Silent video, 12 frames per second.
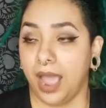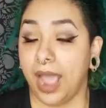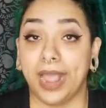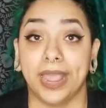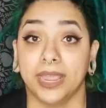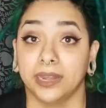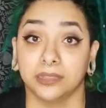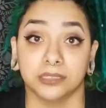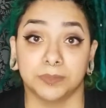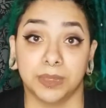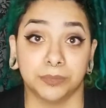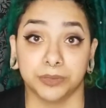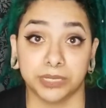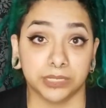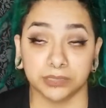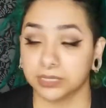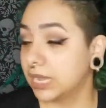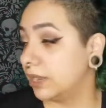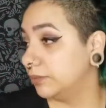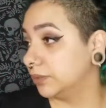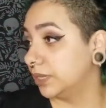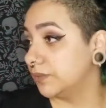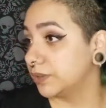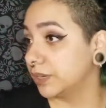I hated those bamboo needles. I will
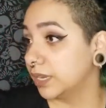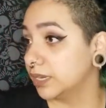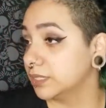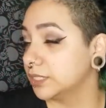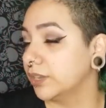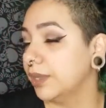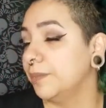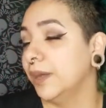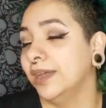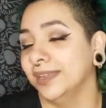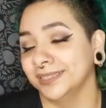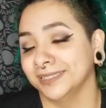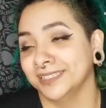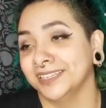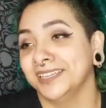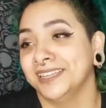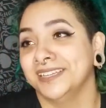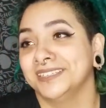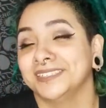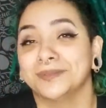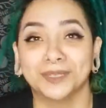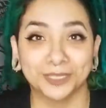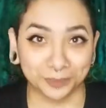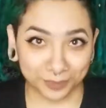never again. So I bought some
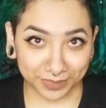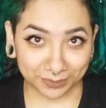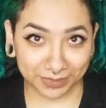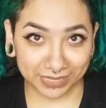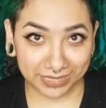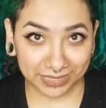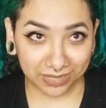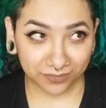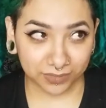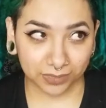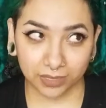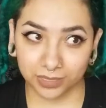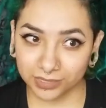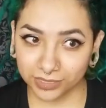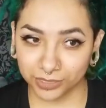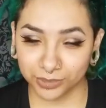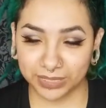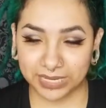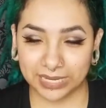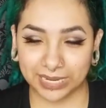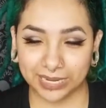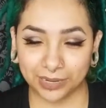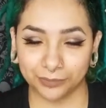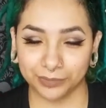aluminum size 7s, also 29.
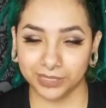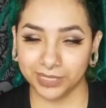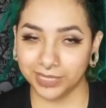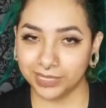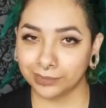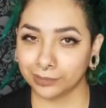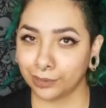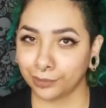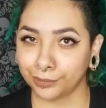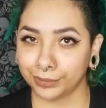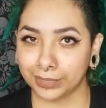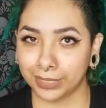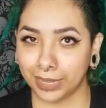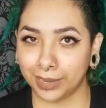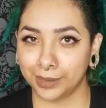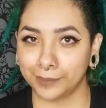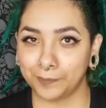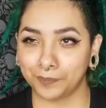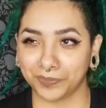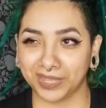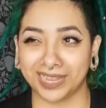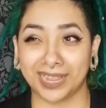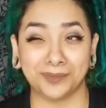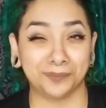I really need longer than that.
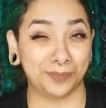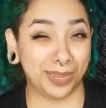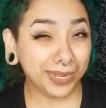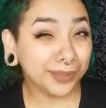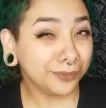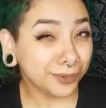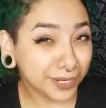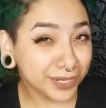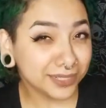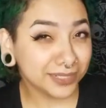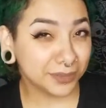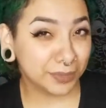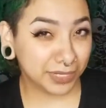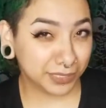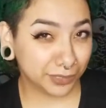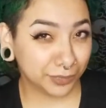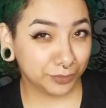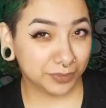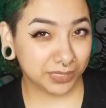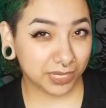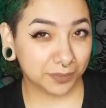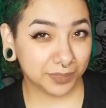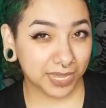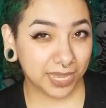Like, I made it work to magic loop the
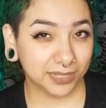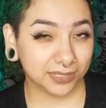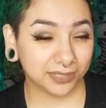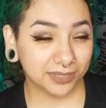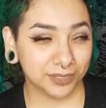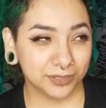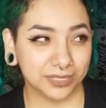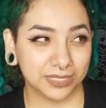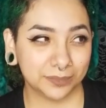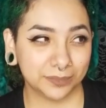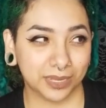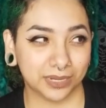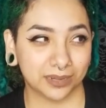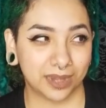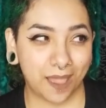top of the hats closed, but